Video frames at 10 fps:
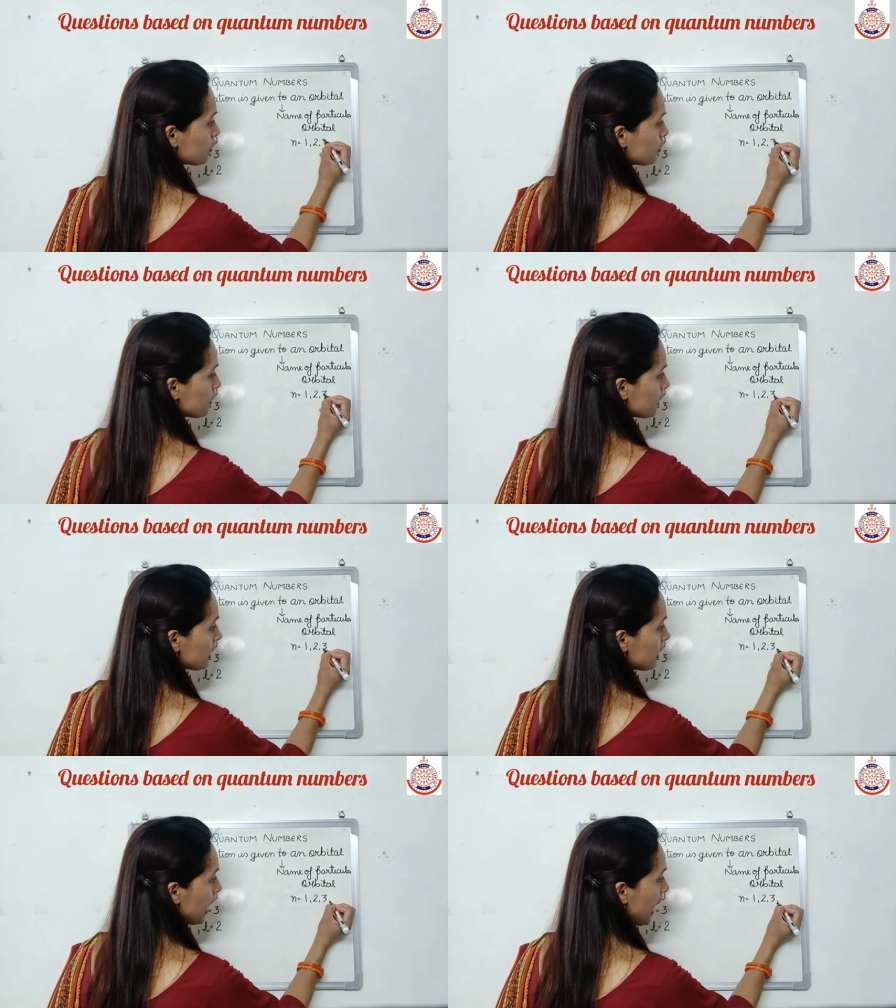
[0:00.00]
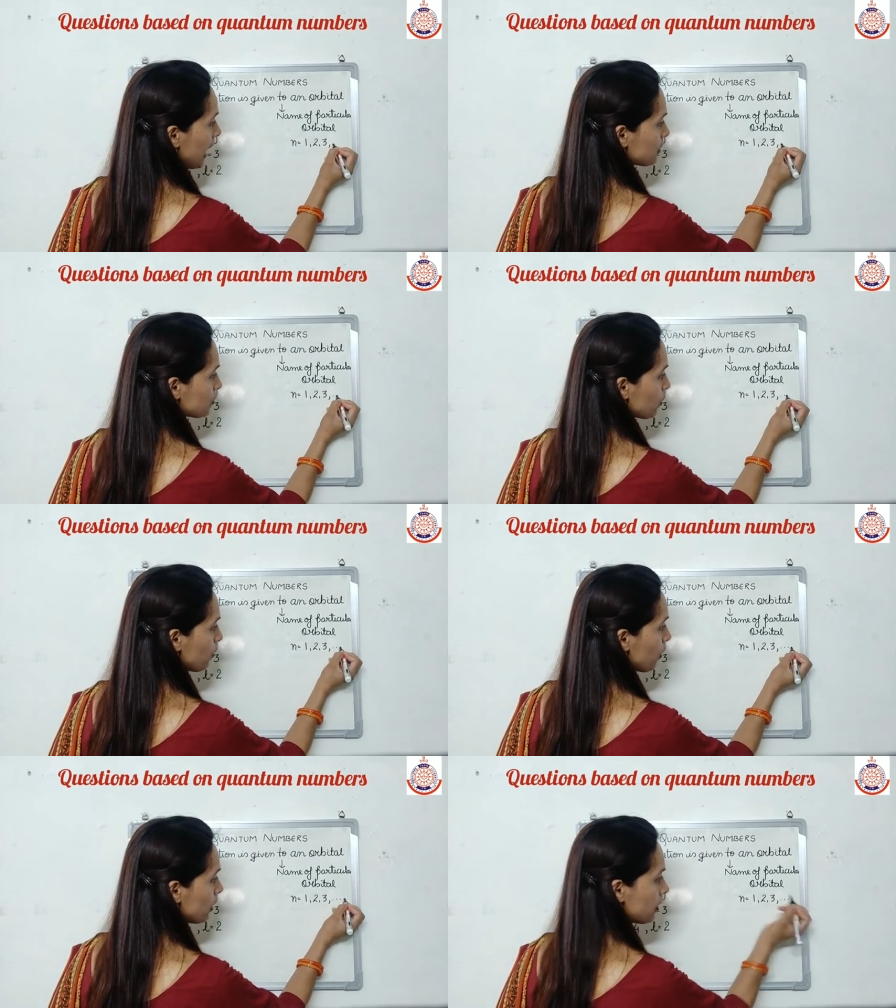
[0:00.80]
3 and so
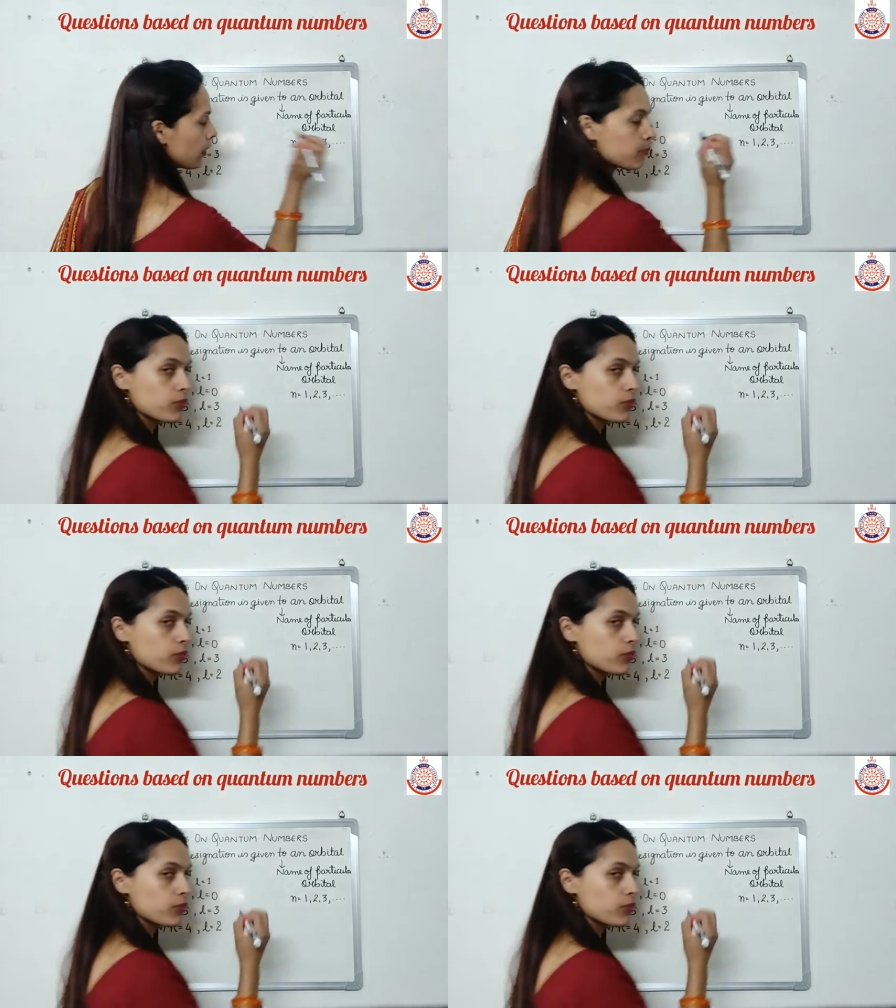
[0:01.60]
on,